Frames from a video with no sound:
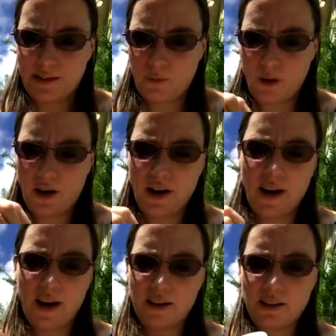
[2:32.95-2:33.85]
more
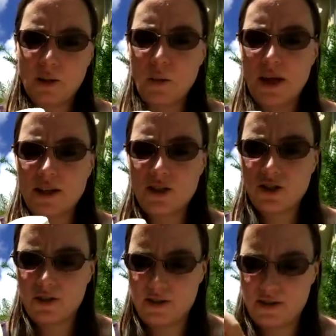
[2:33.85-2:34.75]
new age.
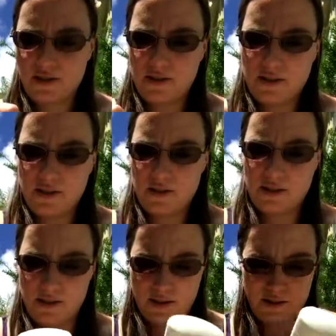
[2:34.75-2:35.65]

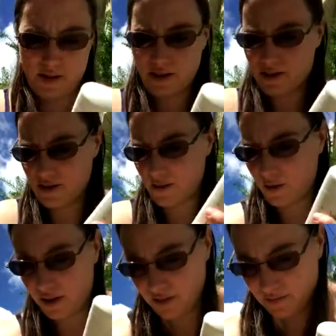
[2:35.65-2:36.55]
Okay, this is not
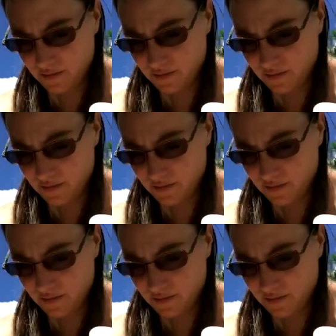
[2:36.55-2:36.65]
working.